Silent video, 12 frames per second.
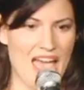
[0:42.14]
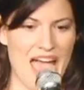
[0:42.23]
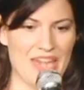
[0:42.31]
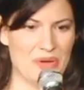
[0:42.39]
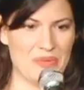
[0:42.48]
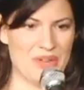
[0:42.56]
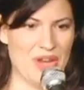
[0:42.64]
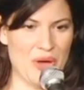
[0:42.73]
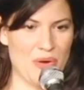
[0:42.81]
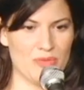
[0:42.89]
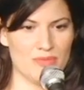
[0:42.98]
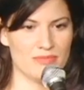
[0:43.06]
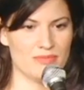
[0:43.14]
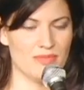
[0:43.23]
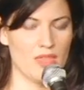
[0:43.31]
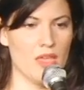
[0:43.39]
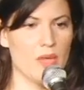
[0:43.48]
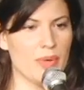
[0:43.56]
I don't know.
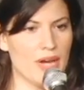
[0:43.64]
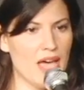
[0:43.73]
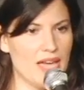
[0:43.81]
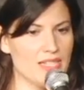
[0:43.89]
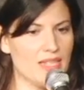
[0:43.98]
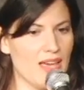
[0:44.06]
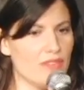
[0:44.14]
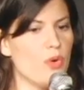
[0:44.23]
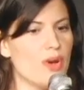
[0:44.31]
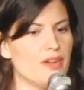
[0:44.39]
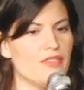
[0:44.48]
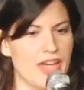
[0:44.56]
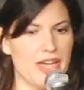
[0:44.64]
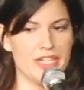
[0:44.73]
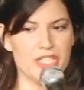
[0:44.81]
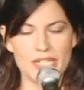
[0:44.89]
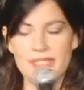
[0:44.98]
But I did have one advantage.